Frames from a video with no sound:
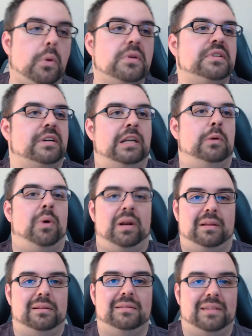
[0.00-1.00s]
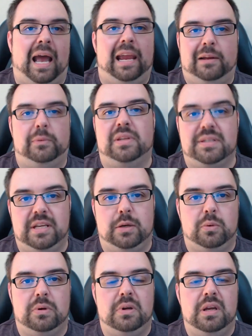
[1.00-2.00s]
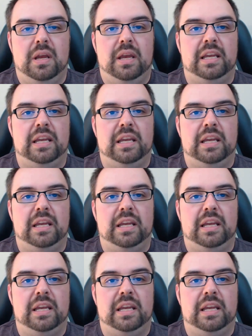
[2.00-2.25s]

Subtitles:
course, they're going to want to tie in with the sequel.